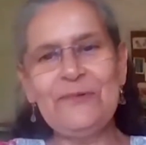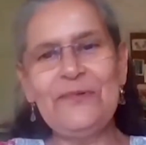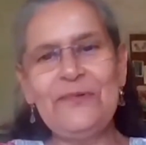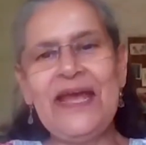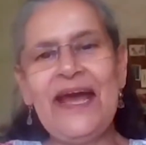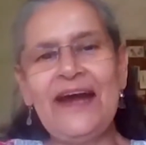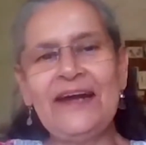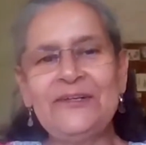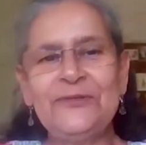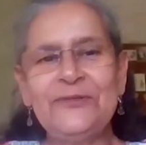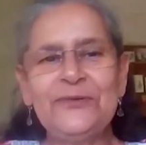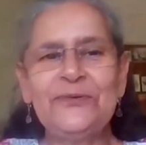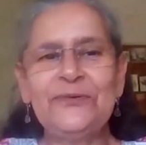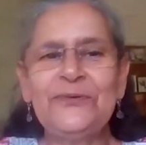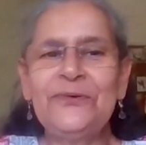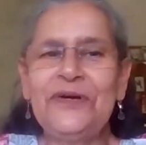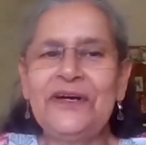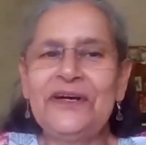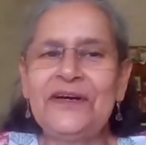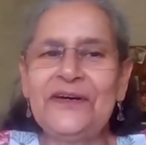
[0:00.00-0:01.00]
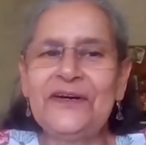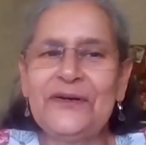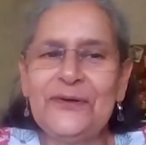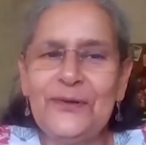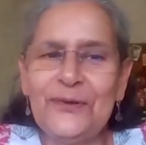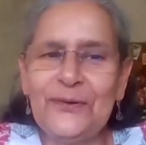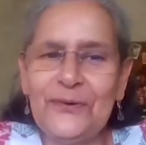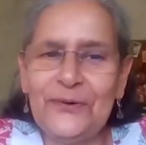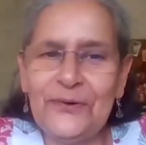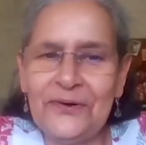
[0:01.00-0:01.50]
We had to
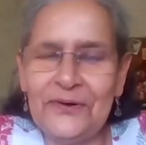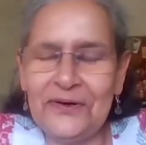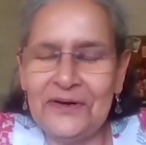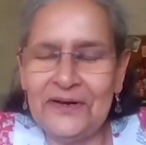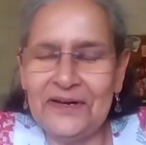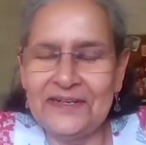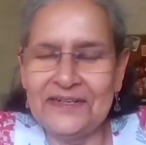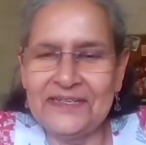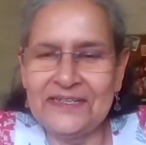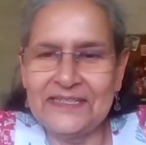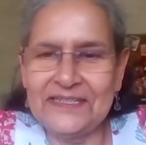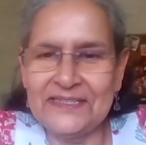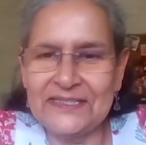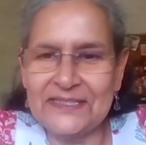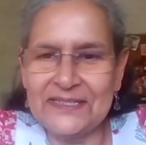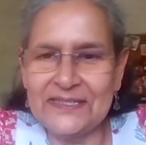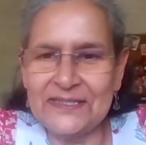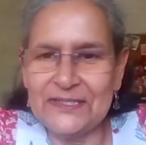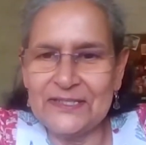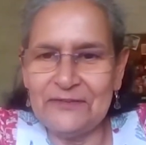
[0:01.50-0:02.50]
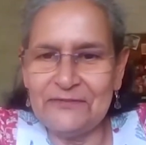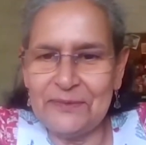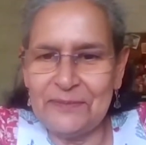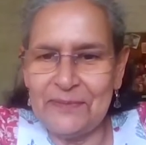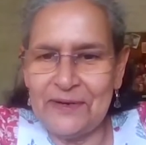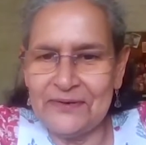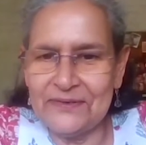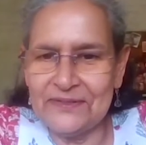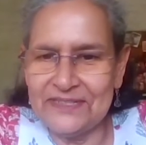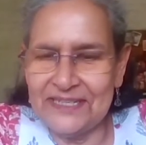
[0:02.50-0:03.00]
go a distance of
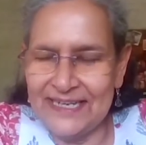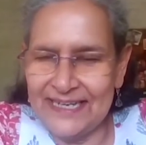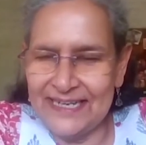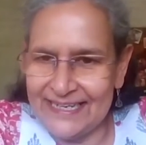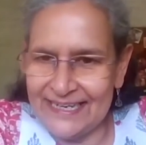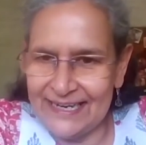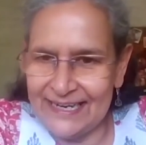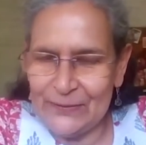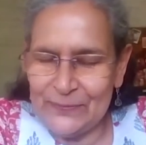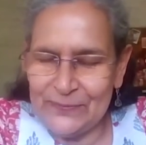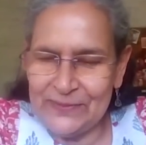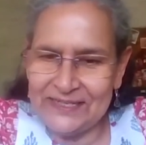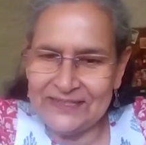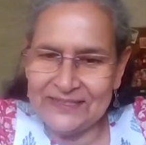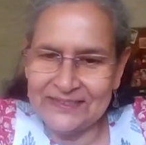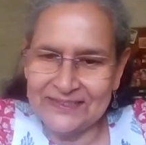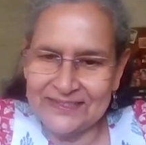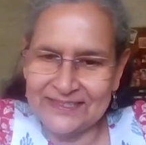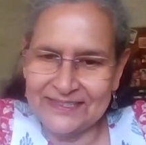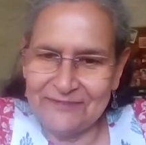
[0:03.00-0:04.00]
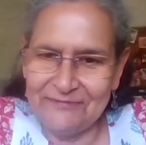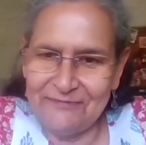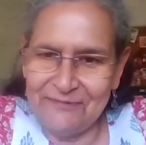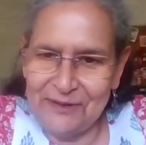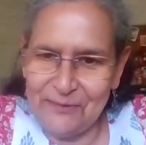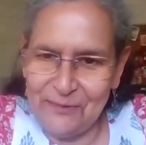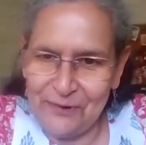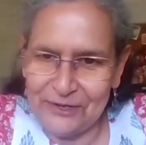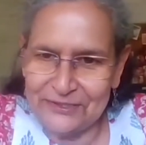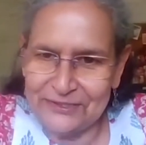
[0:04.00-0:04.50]
about 3 kilometers if
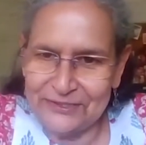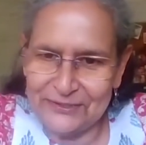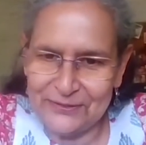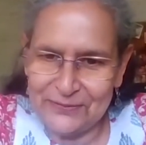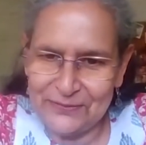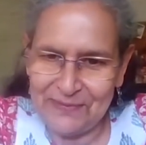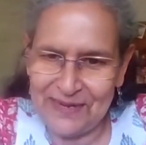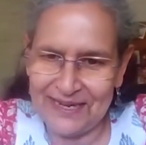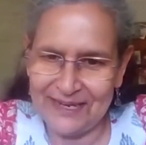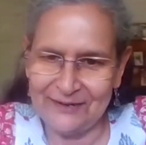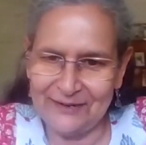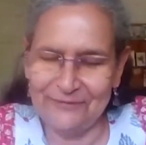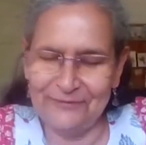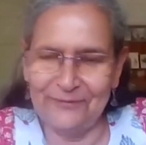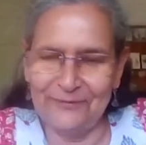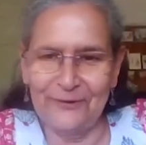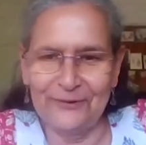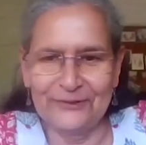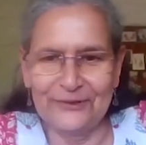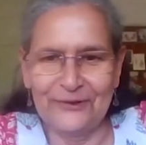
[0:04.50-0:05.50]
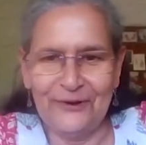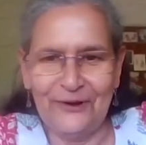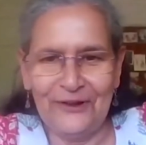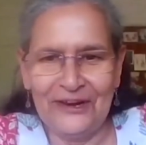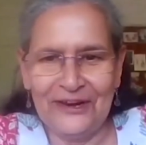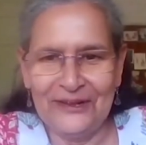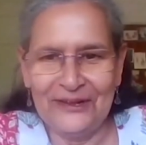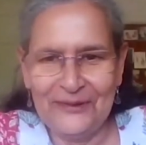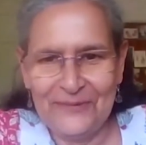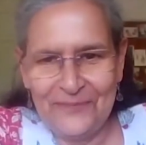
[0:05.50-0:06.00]
we wanted to make a phone
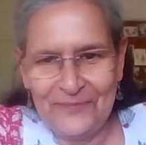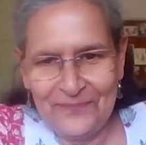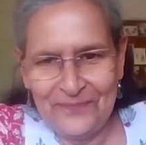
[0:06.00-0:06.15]
call.